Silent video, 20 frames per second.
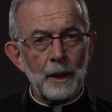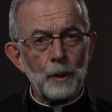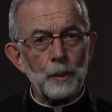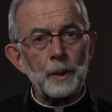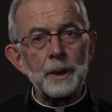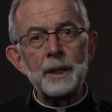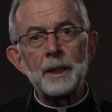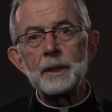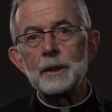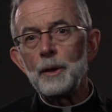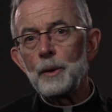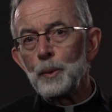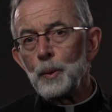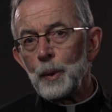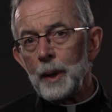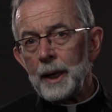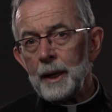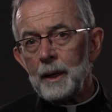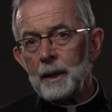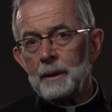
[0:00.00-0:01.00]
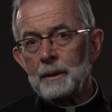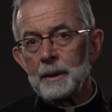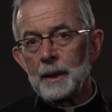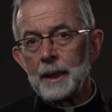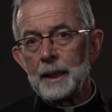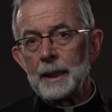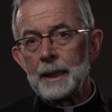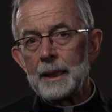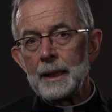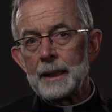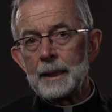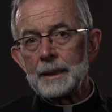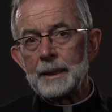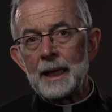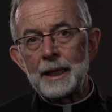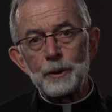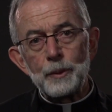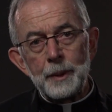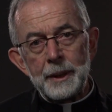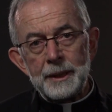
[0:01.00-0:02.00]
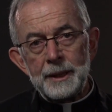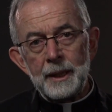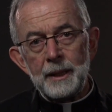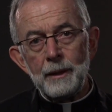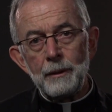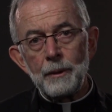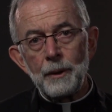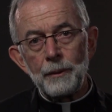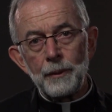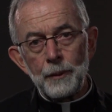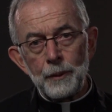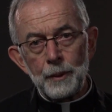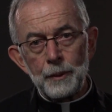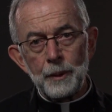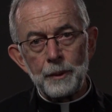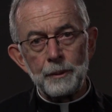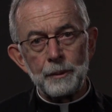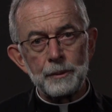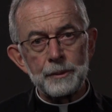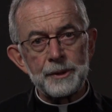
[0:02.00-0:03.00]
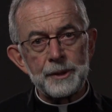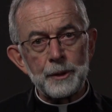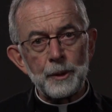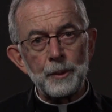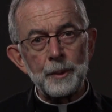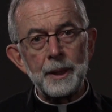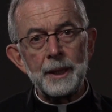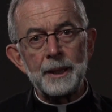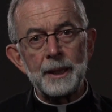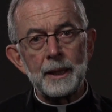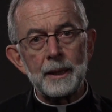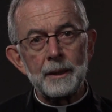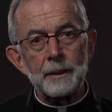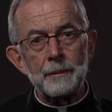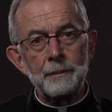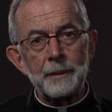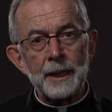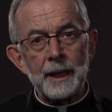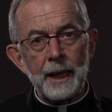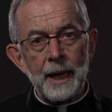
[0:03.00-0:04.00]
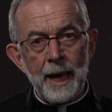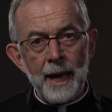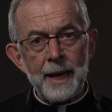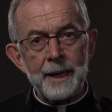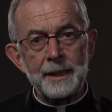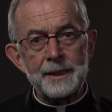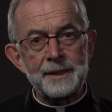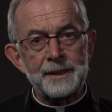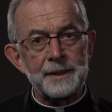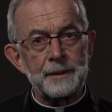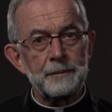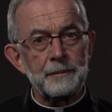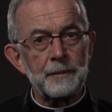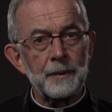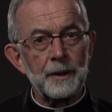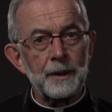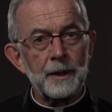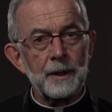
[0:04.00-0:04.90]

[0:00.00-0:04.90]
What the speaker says: We are aware that we need thorough screening mechanism